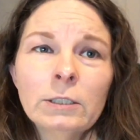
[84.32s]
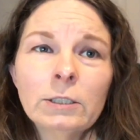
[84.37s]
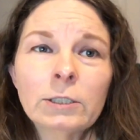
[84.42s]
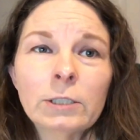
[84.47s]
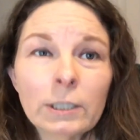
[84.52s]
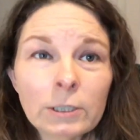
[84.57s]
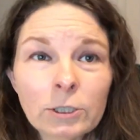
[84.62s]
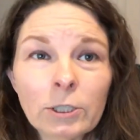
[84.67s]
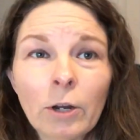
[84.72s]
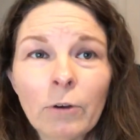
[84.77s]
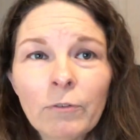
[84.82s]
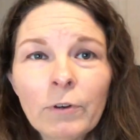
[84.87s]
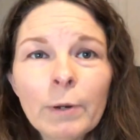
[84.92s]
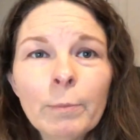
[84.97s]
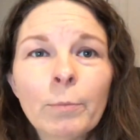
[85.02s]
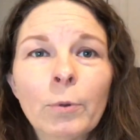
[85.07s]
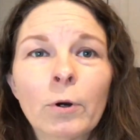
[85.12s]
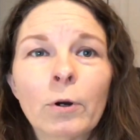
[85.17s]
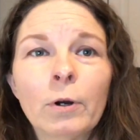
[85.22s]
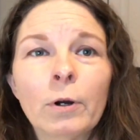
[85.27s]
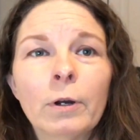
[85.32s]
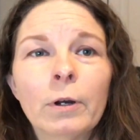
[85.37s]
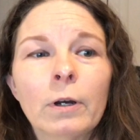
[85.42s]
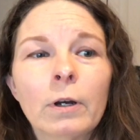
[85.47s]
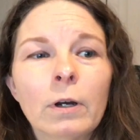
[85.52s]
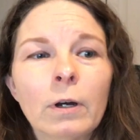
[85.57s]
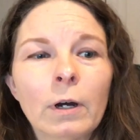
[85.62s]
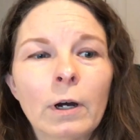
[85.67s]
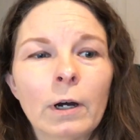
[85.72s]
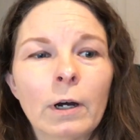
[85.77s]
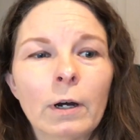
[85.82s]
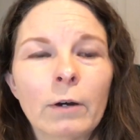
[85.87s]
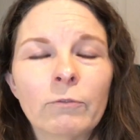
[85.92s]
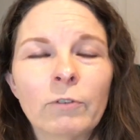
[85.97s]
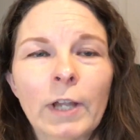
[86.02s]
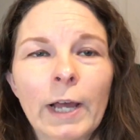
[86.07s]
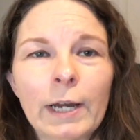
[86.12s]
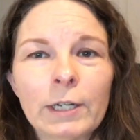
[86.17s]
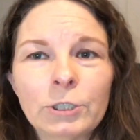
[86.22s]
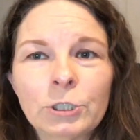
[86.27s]
since November of
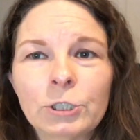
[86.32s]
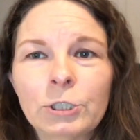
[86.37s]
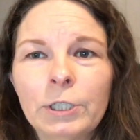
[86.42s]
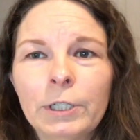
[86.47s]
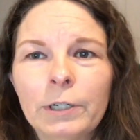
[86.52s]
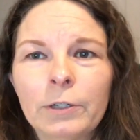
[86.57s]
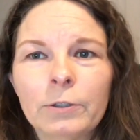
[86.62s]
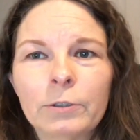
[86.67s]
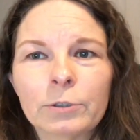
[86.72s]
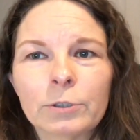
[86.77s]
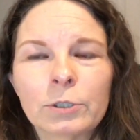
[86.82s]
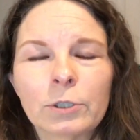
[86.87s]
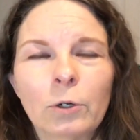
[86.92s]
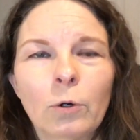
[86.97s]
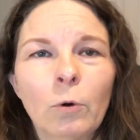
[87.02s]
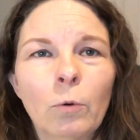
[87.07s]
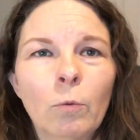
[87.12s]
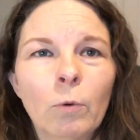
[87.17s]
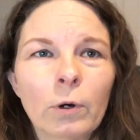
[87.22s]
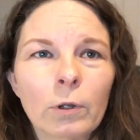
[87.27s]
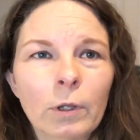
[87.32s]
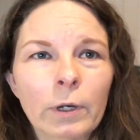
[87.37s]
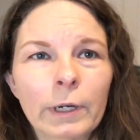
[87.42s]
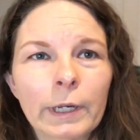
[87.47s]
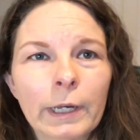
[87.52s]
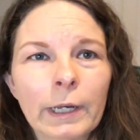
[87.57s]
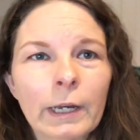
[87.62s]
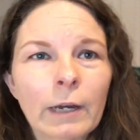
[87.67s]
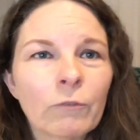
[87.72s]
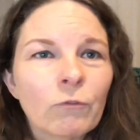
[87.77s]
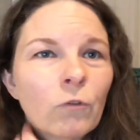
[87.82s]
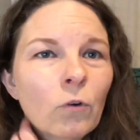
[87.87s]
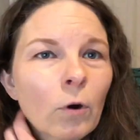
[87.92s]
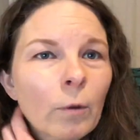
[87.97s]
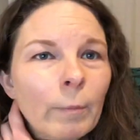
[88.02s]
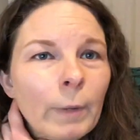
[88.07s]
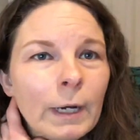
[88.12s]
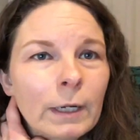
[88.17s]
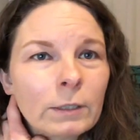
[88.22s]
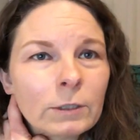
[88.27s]
last year. So we're looking at four
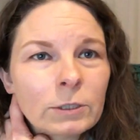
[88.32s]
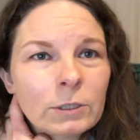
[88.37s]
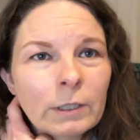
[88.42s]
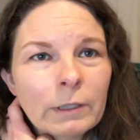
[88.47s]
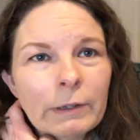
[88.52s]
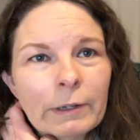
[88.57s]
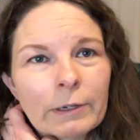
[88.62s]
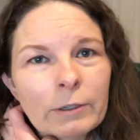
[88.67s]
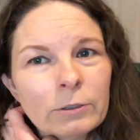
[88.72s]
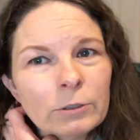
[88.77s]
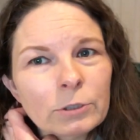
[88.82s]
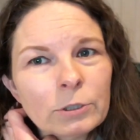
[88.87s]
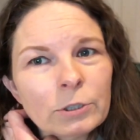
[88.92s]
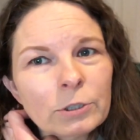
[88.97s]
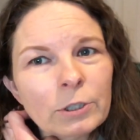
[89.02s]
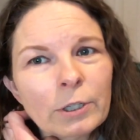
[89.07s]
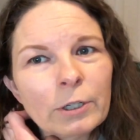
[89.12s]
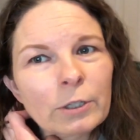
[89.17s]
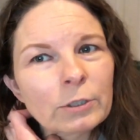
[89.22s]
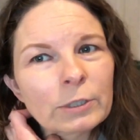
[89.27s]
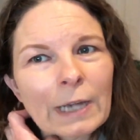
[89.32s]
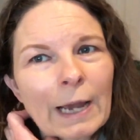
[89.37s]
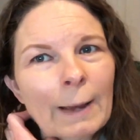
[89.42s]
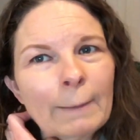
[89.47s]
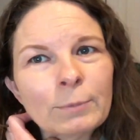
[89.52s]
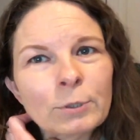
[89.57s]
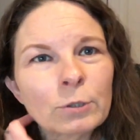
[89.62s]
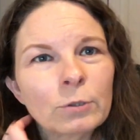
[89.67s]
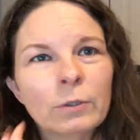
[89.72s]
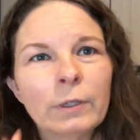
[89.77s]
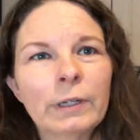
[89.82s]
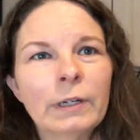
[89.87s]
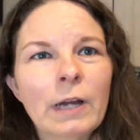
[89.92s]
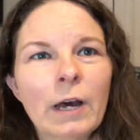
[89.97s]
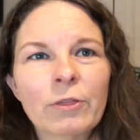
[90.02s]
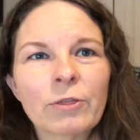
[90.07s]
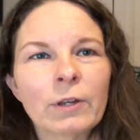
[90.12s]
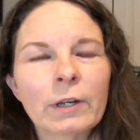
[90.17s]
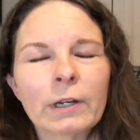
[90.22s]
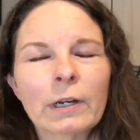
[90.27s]
months and there's, there's absolutely
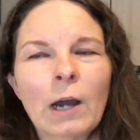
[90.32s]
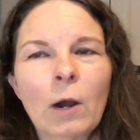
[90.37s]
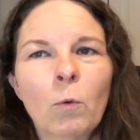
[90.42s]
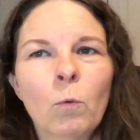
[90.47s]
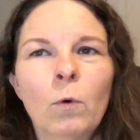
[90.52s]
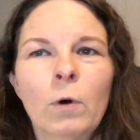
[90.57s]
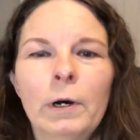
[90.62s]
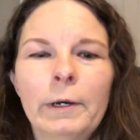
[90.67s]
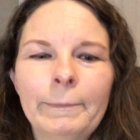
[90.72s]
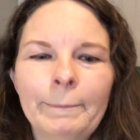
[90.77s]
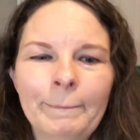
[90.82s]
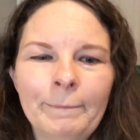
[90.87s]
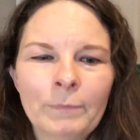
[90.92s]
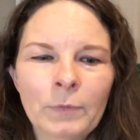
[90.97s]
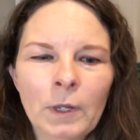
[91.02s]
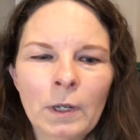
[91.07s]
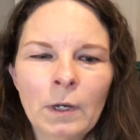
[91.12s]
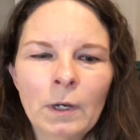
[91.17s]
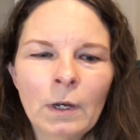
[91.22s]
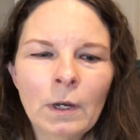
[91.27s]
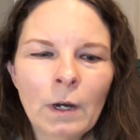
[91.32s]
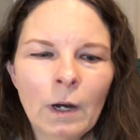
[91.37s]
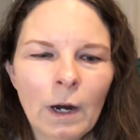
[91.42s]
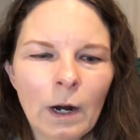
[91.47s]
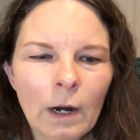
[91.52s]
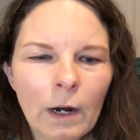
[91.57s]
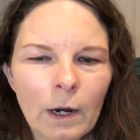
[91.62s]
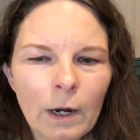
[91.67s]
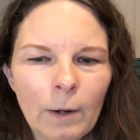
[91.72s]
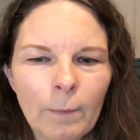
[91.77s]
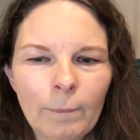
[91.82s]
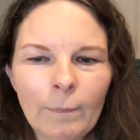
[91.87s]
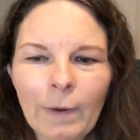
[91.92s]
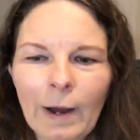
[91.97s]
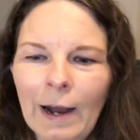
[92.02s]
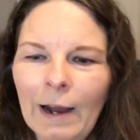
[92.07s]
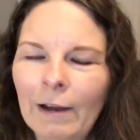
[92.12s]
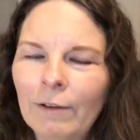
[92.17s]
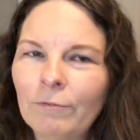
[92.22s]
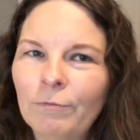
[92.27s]
nothing, not one. Um,
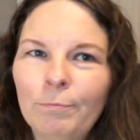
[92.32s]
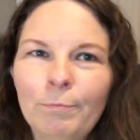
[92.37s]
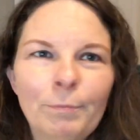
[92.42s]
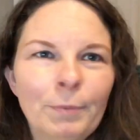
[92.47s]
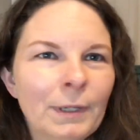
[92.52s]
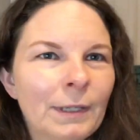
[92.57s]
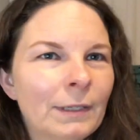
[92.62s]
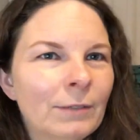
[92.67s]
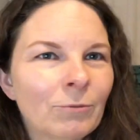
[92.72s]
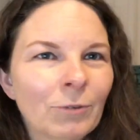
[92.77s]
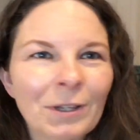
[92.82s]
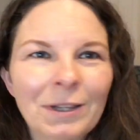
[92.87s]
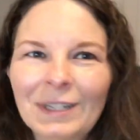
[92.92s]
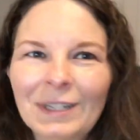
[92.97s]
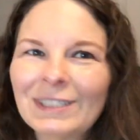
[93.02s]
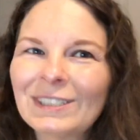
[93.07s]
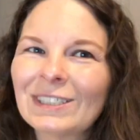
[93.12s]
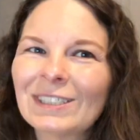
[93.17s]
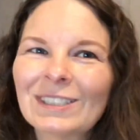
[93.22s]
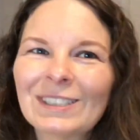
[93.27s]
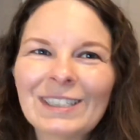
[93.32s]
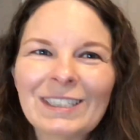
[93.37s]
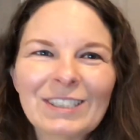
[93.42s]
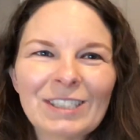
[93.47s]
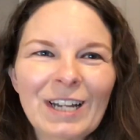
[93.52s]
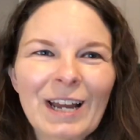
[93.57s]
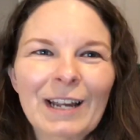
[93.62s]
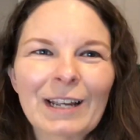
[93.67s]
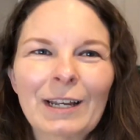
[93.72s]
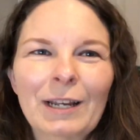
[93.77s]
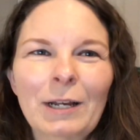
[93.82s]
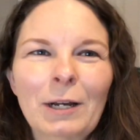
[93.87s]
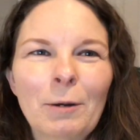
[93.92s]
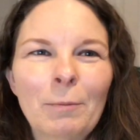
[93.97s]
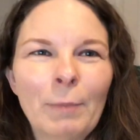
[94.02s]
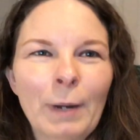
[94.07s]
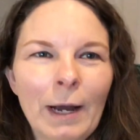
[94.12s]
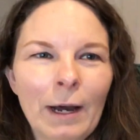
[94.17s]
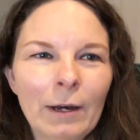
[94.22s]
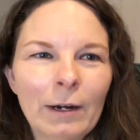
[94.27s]
I've been religiously checking
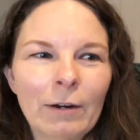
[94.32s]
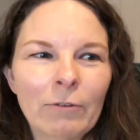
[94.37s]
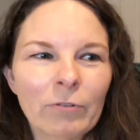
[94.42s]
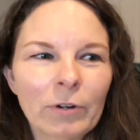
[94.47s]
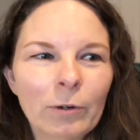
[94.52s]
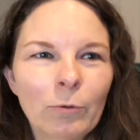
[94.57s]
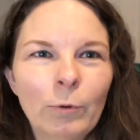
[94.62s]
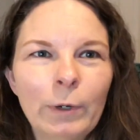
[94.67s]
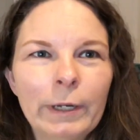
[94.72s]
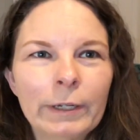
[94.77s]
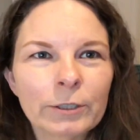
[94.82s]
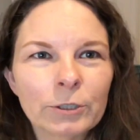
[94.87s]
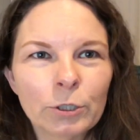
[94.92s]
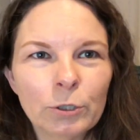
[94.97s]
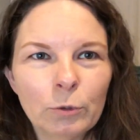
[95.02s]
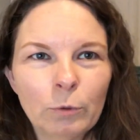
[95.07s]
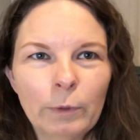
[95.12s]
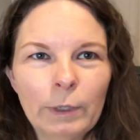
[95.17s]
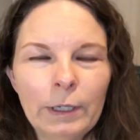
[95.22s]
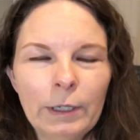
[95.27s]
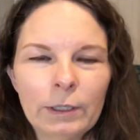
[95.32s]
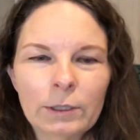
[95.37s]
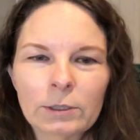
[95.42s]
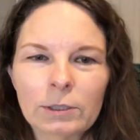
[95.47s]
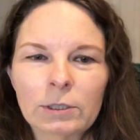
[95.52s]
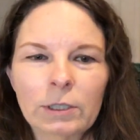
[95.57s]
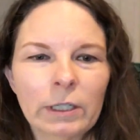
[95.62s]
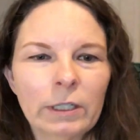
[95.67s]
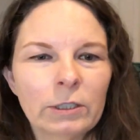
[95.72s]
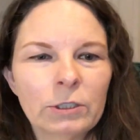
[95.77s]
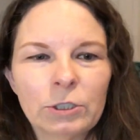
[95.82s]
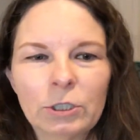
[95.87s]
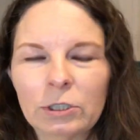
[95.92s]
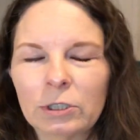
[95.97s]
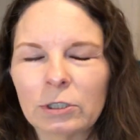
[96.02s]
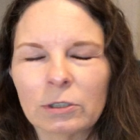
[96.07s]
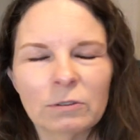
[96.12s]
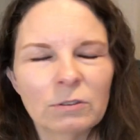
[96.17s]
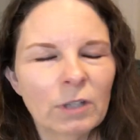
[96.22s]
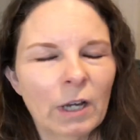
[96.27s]
about every week, two weeks, and
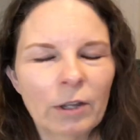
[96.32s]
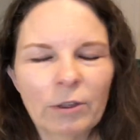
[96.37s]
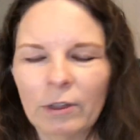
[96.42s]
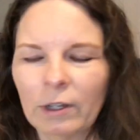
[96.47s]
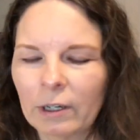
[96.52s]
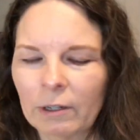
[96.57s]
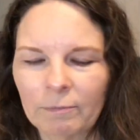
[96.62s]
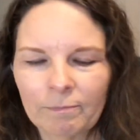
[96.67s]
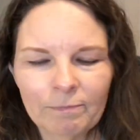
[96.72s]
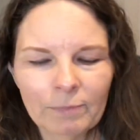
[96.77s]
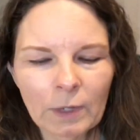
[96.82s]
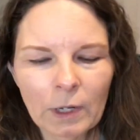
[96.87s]
just nothing.